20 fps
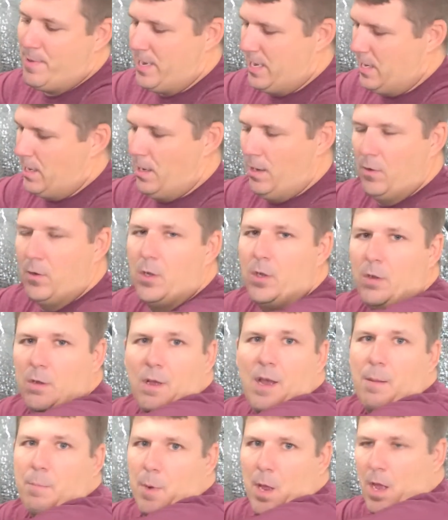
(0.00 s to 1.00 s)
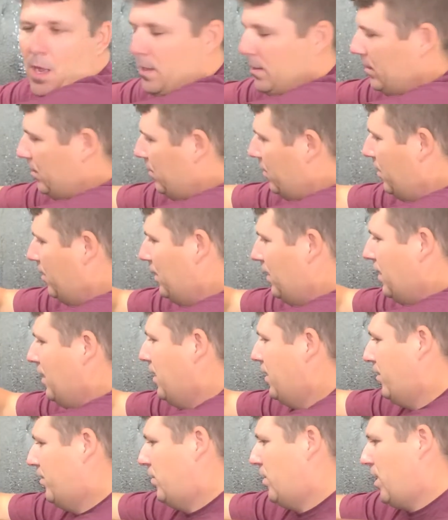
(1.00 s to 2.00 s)
but you know, I'm not.
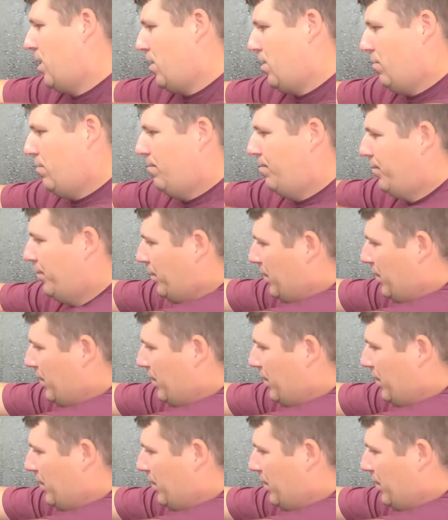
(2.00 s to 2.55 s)
So